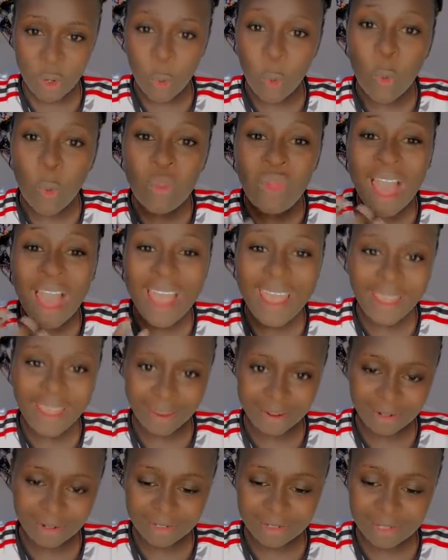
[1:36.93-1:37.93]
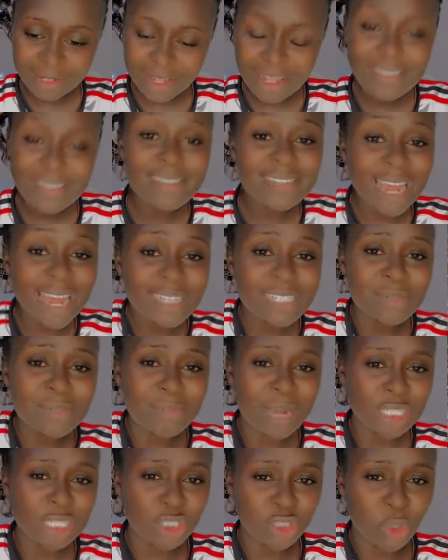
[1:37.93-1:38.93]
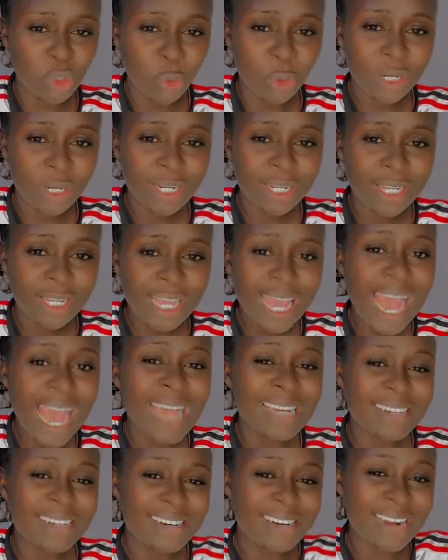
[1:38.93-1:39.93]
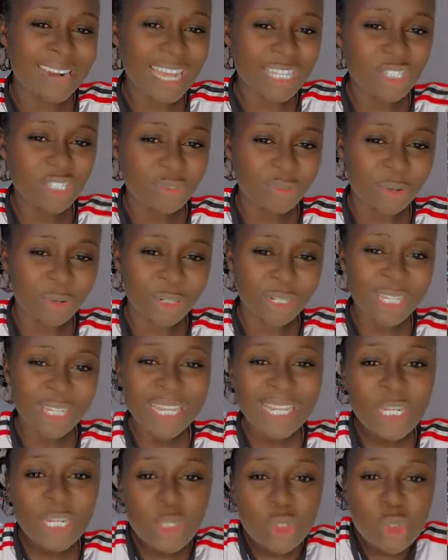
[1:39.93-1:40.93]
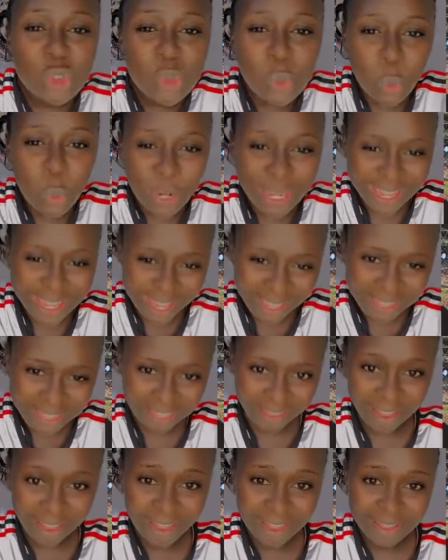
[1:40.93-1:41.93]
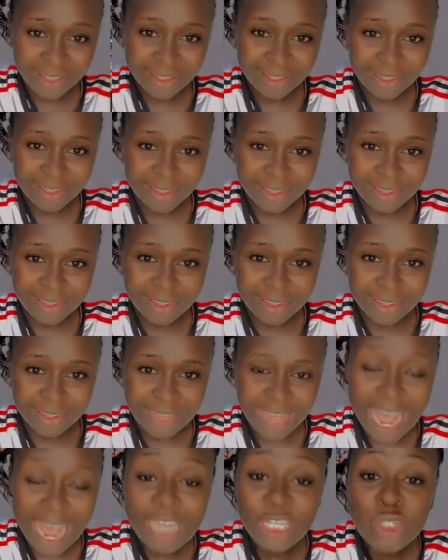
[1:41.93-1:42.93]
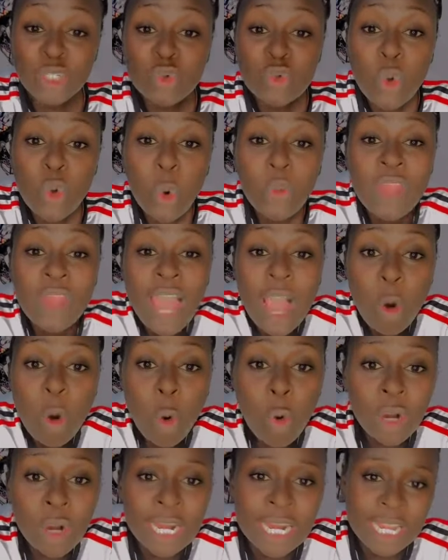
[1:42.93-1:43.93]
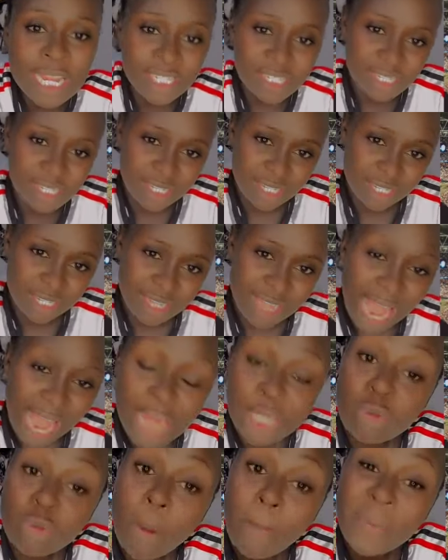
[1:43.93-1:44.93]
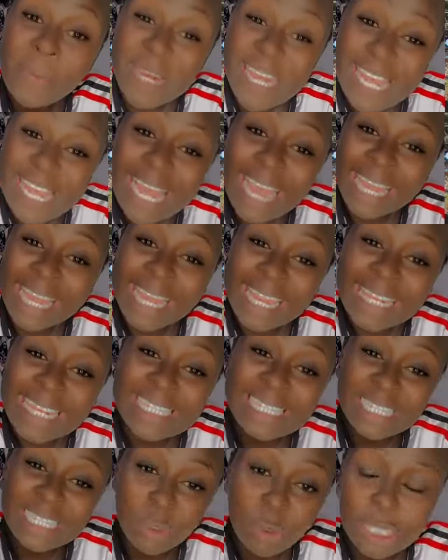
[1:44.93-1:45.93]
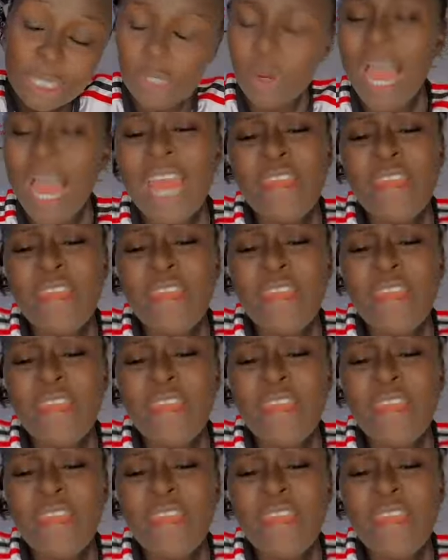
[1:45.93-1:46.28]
Who the hell starts Martial and Rashford together and you know they are all lazy and you were playing against Newcastle?